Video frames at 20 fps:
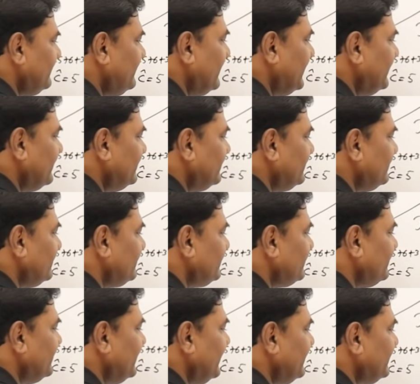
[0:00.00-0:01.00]
10. So
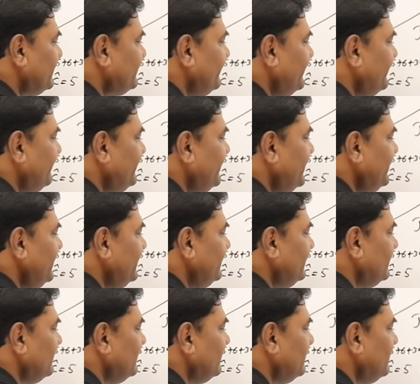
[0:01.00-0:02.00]
that is
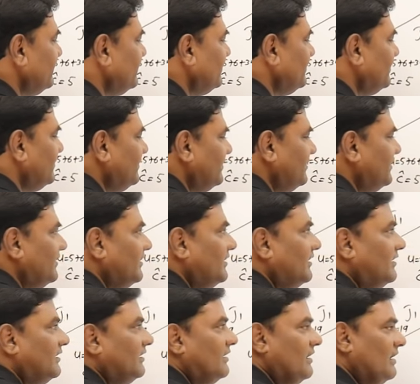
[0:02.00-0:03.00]
15.
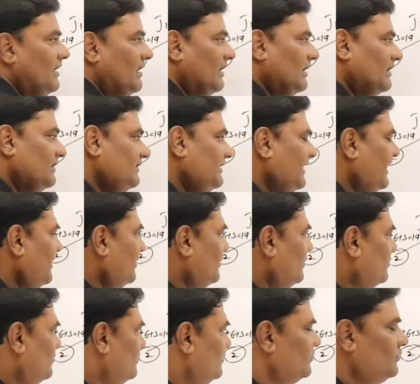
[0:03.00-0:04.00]

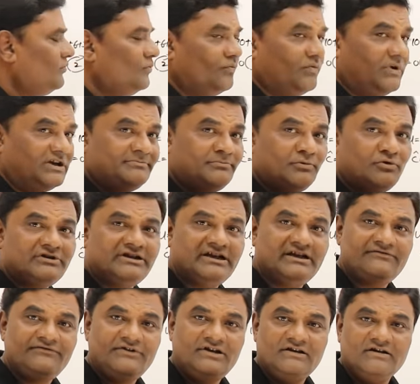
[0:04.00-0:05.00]
Now, one more
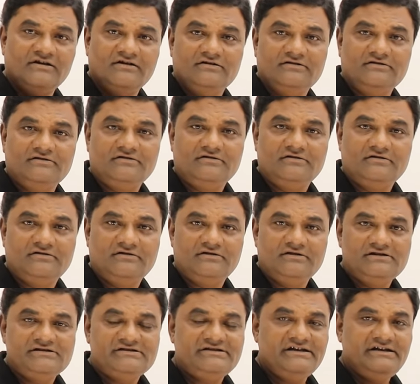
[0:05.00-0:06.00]
thing we learn.
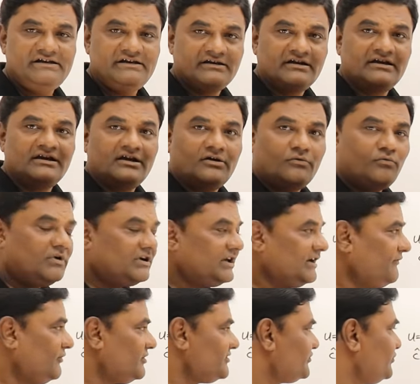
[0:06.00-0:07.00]
See, what I
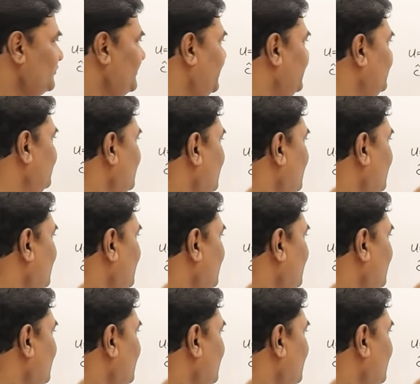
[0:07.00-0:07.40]
was doing,